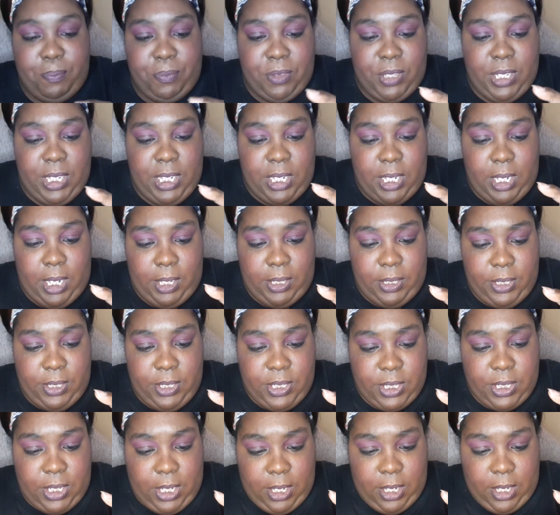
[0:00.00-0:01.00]
The
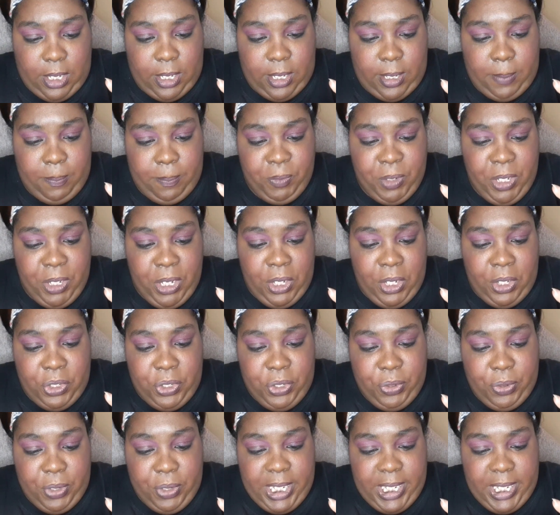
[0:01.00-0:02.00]
colors are
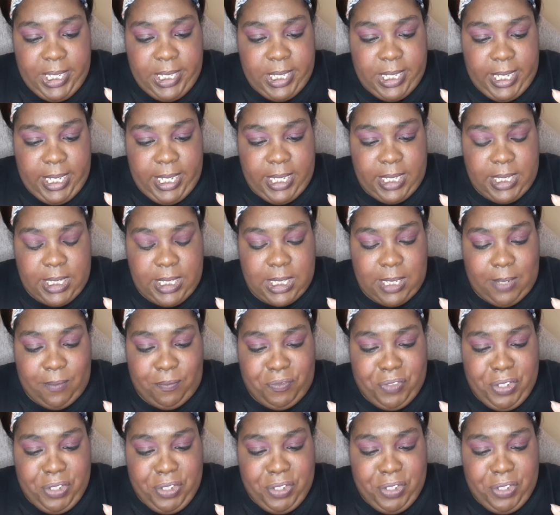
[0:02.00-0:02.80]
You Can Dance,